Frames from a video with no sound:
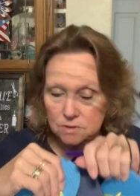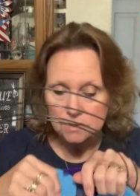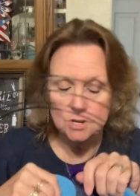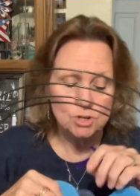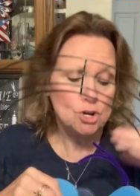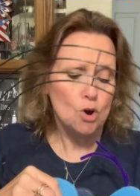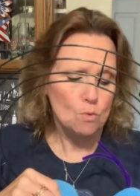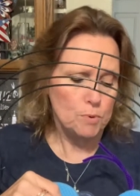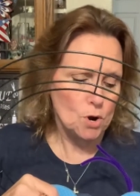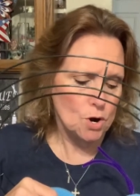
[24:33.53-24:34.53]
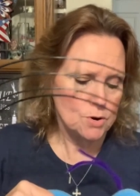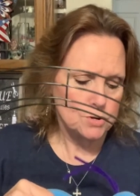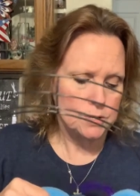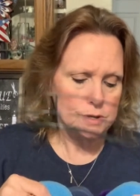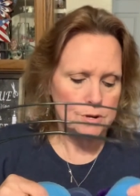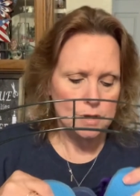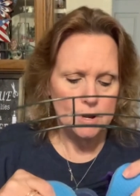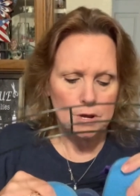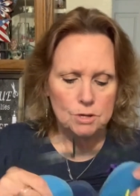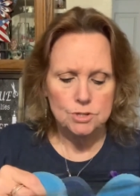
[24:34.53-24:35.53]
the toe part
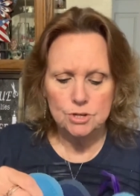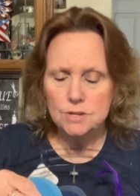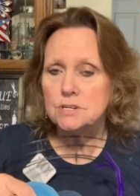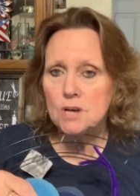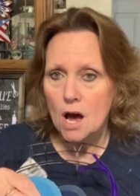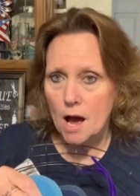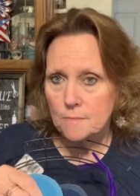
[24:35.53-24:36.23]
to the top,